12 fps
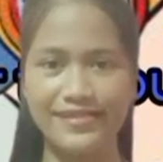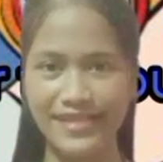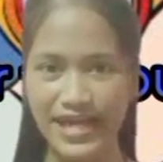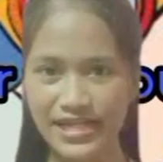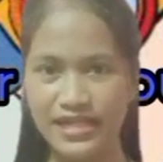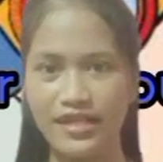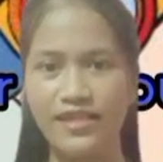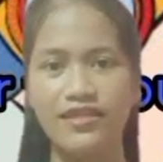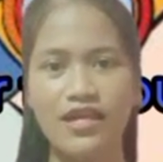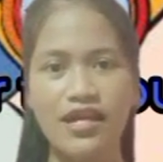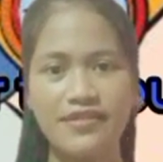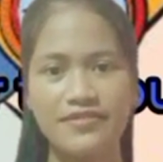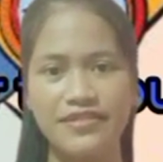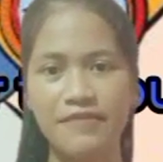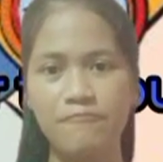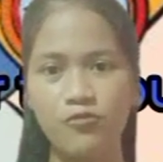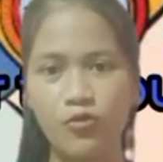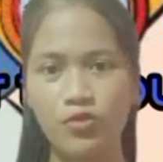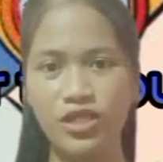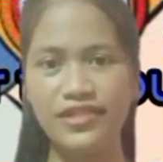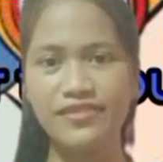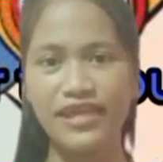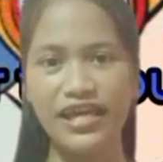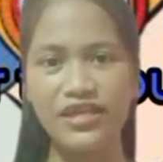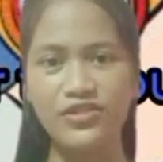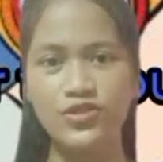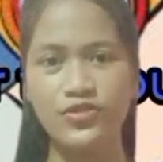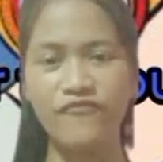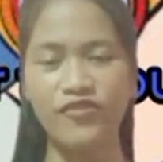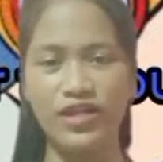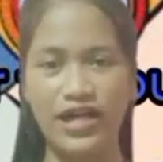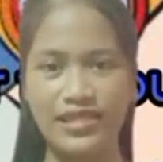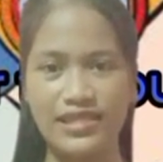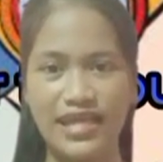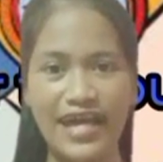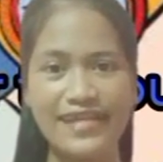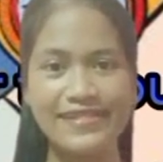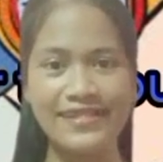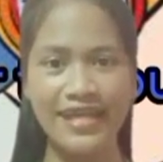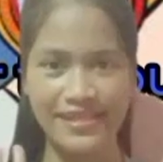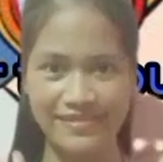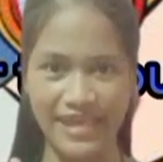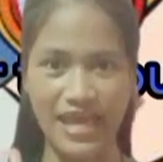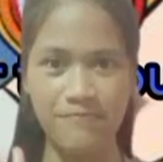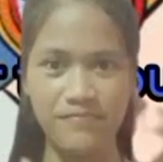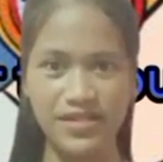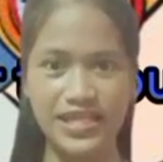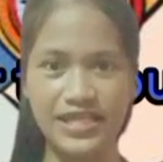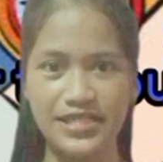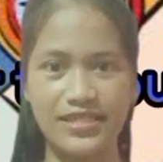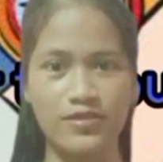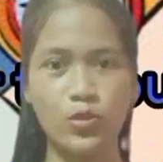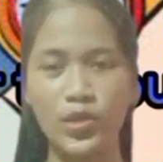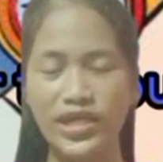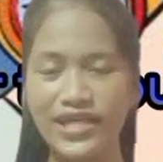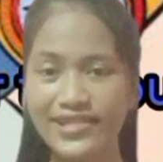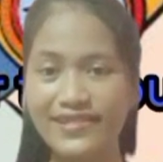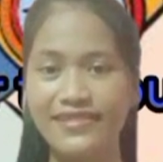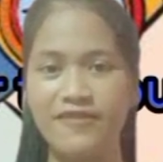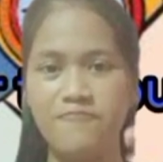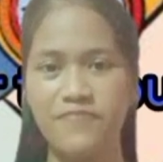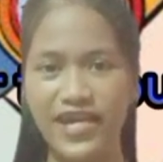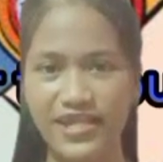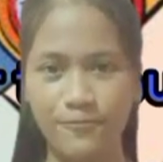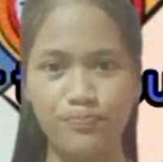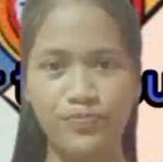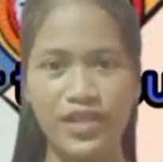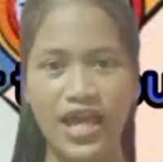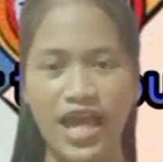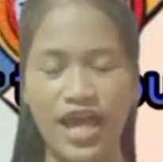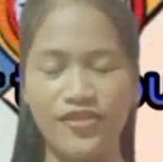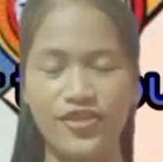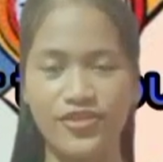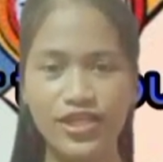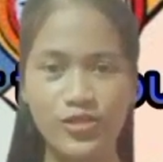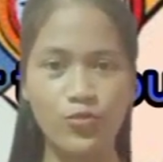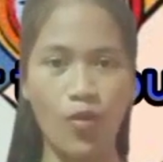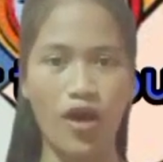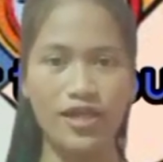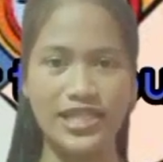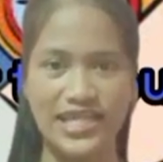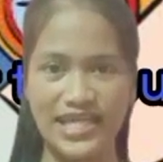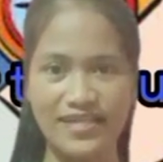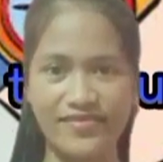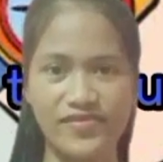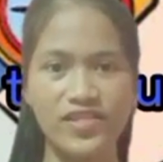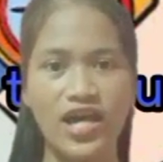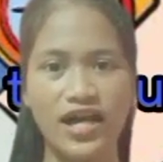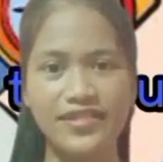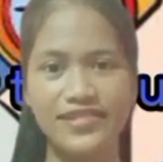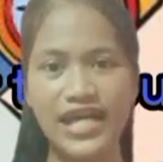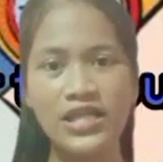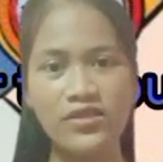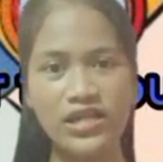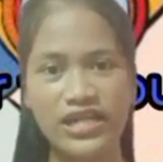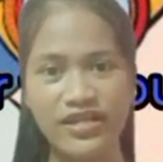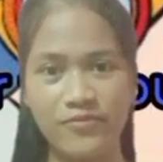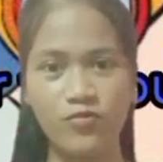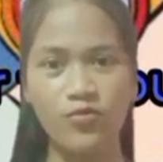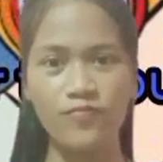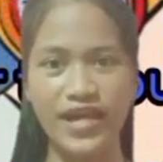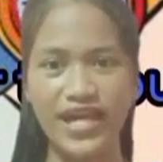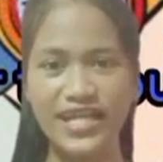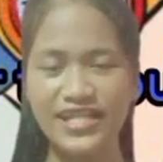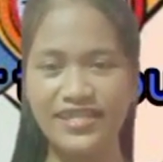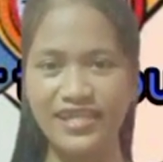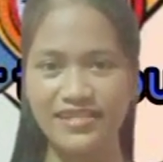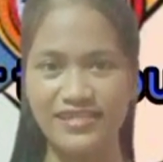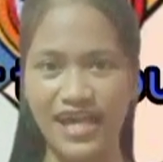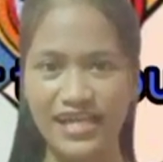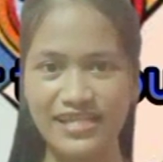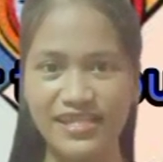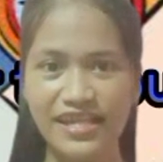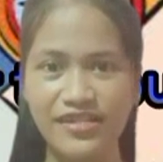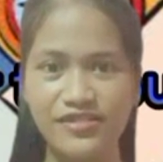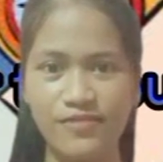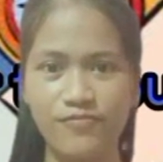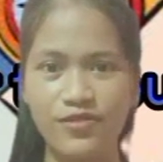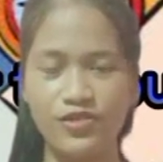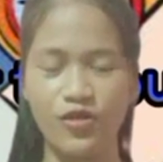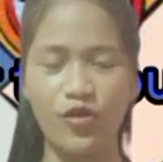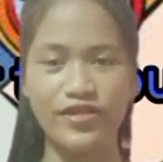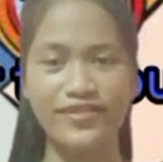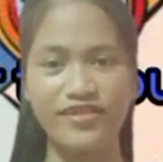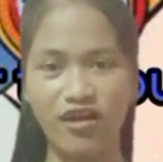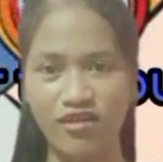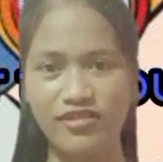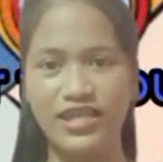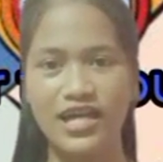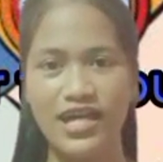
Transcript: Second, keep cooling the injury for at least 10 minutes to ease the pain. And the third one is gently remove anything tight near the burn or scald.